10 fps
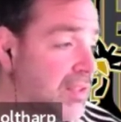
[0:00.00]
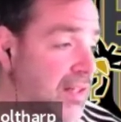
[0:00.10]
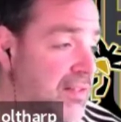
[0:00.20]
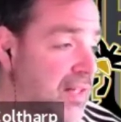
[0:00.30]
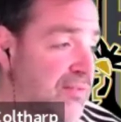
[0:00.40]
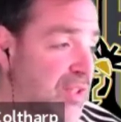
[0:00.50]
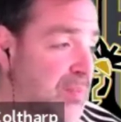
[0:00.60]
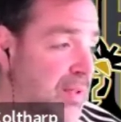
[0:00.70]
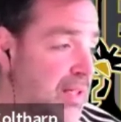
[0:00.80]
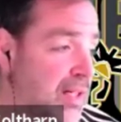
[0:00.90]
definitely
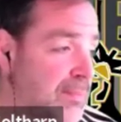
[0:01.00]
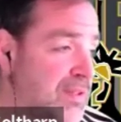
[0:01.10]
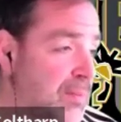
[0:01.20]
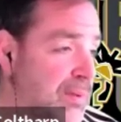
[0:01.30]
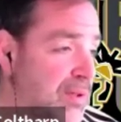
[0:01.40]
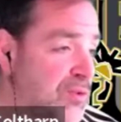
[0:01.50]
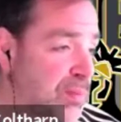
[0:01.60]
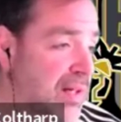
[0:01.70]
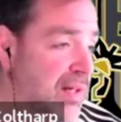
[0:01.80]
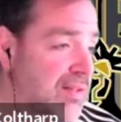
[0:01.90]
play up tempo
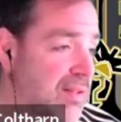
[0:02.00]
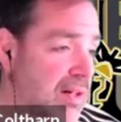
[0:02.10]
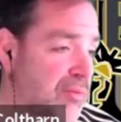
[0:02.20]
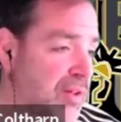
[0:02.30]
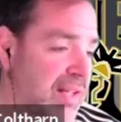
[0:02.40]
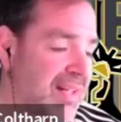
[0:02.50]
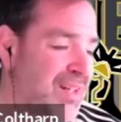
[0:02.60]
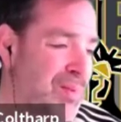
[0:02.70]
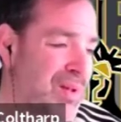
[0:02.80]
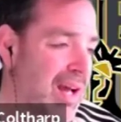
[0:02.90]
spread stuff. And to
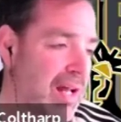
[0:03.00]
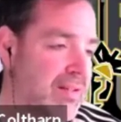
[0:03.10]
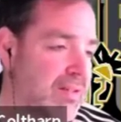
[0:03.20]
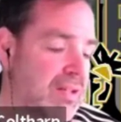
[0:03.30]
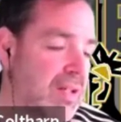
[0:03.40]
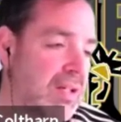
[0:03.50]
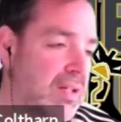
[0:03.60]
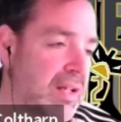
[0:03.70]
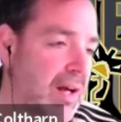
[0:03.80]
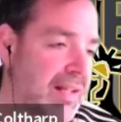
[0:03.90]
be honest,
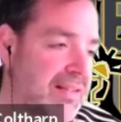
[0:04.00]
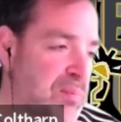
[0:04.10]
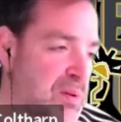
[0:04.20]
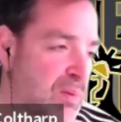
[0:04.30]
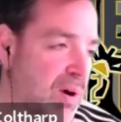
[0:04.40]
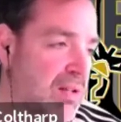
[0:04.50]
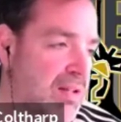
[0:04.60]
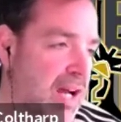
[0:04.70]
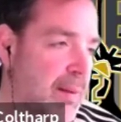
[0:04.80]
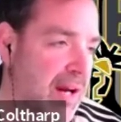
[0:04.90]
I tell people all the
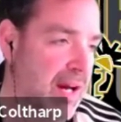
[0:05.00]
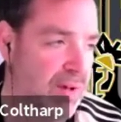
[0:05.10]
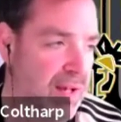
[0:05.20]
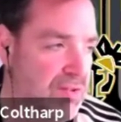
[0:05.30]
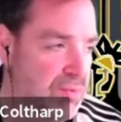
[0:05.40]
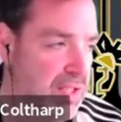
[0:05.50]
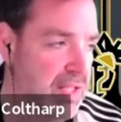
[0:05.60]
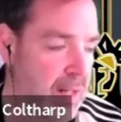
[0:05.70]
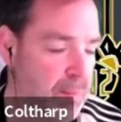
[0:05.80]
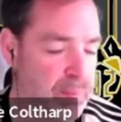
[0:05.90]
time, air raid is really
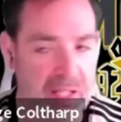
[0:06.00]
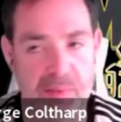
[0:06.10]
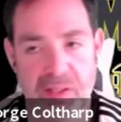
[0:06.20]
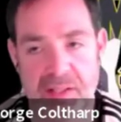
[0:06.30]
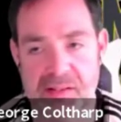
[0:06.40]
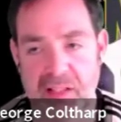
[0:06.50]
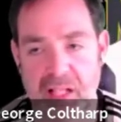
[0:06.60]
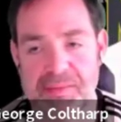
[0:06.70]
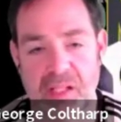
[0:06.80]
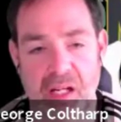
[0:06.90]
not a playbook; it's a
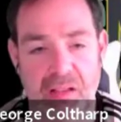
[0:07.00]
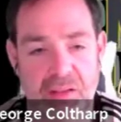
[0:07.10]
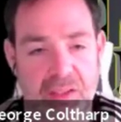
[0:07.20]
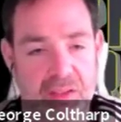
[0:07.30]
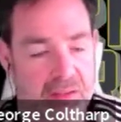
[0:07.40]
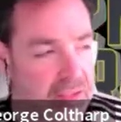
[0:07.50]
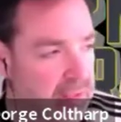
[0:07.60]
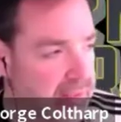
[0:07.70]
lifestyle. It's